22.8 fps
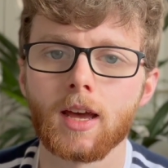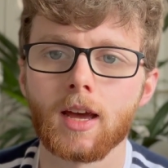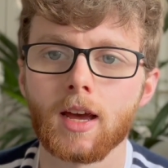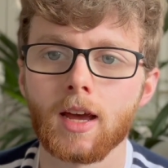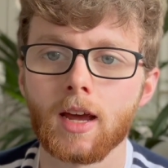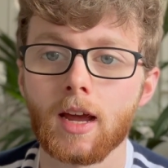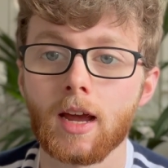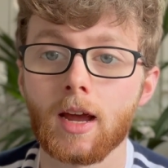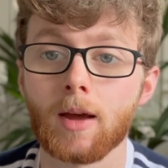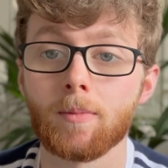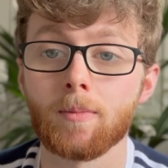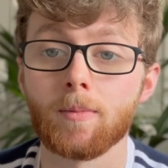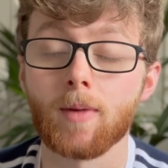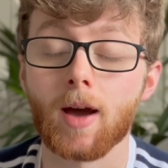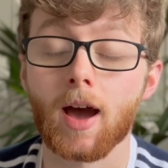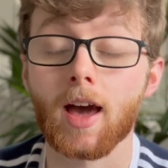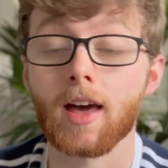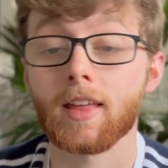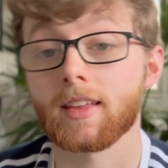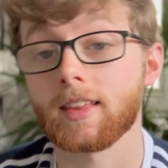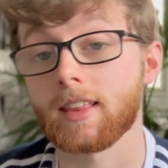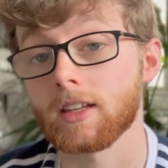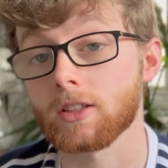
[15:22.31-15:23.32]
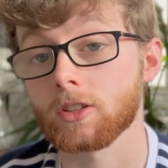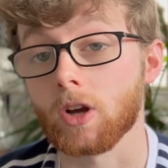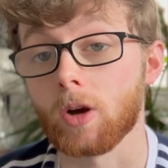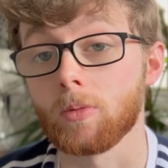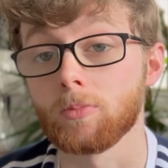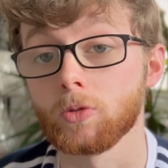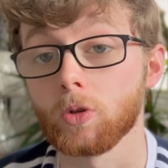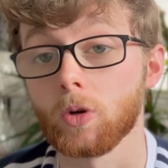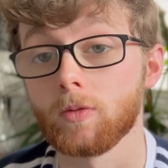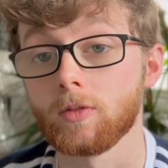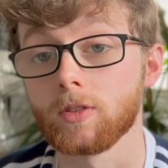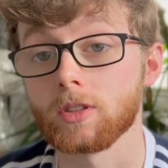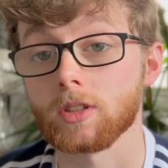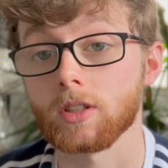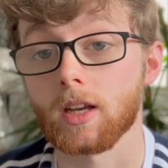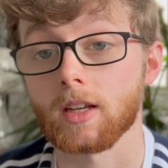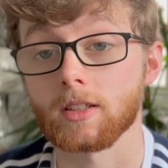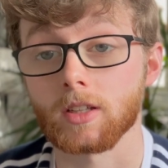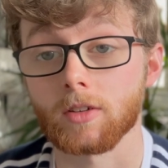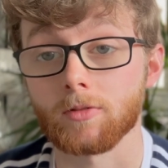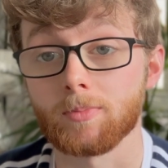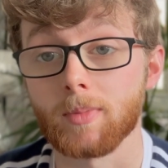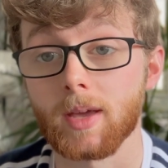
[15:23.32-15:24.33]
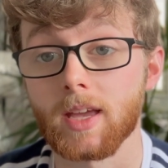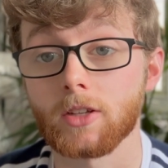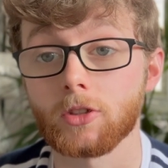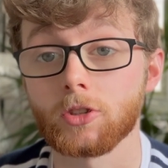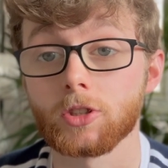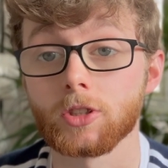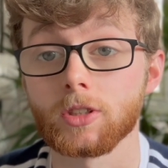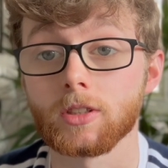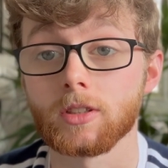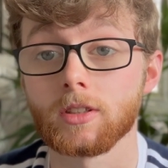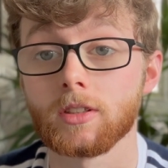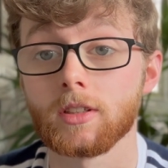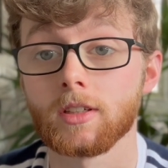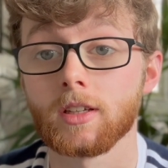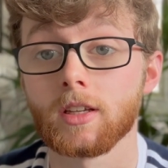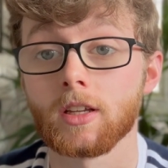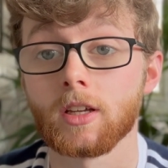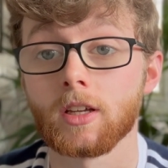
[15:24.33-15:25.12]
I think this comes obviously, as I've mentioned,